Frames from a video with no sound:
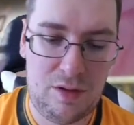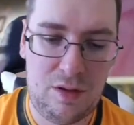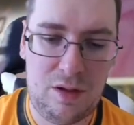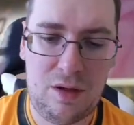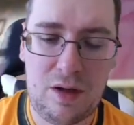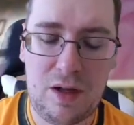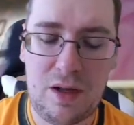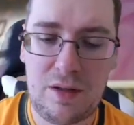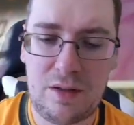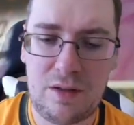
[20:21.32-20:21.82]

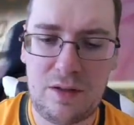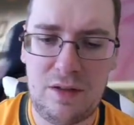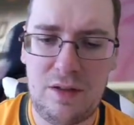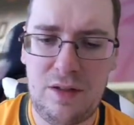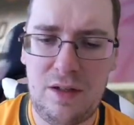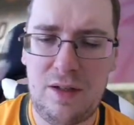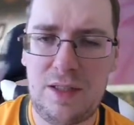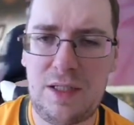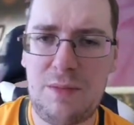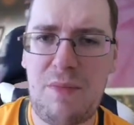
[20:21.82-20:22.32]
Okay,
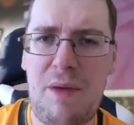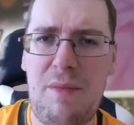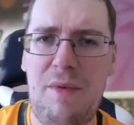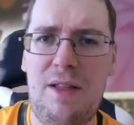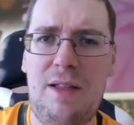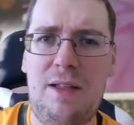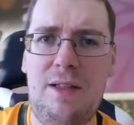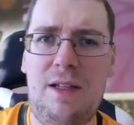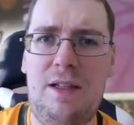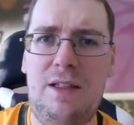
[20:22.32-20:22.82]
so maybe
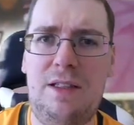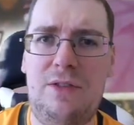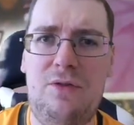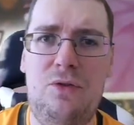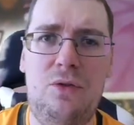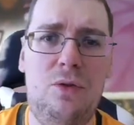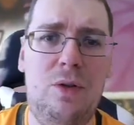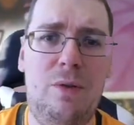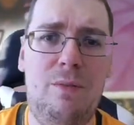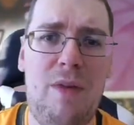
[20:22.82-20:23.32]
the last
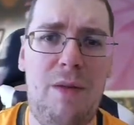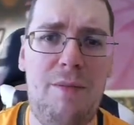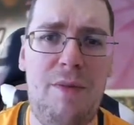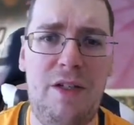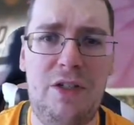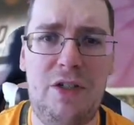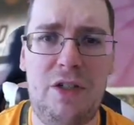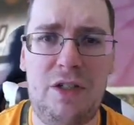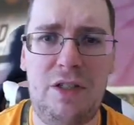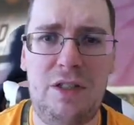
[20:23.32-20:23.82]
4 might be
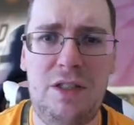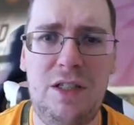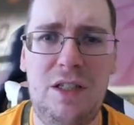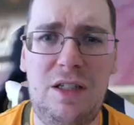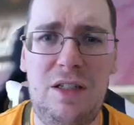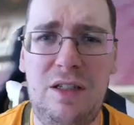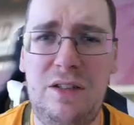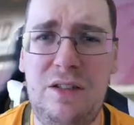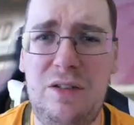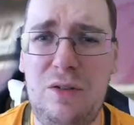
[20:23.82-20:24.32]
Giants
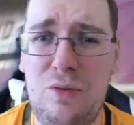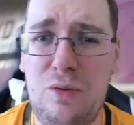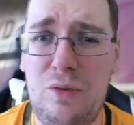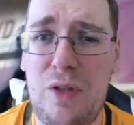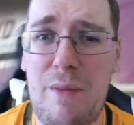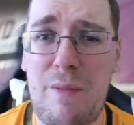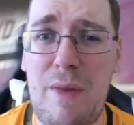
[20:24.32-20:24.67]
card, or they